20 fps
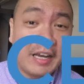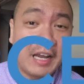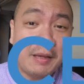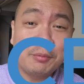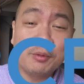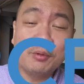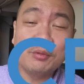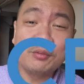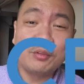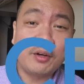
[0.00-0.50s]
And
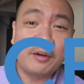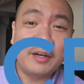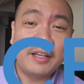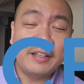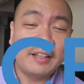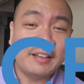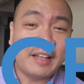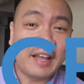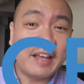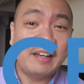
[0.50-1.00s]
I'm so
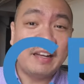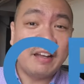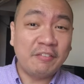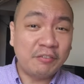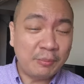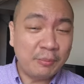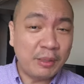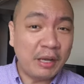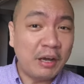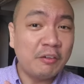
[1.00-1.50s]
sorry that I
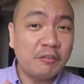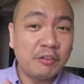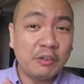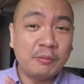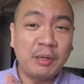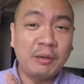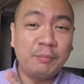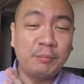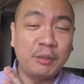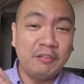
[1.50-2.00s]
left them out
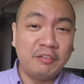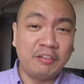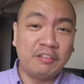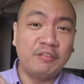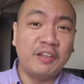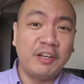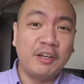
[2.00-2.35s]
from a previous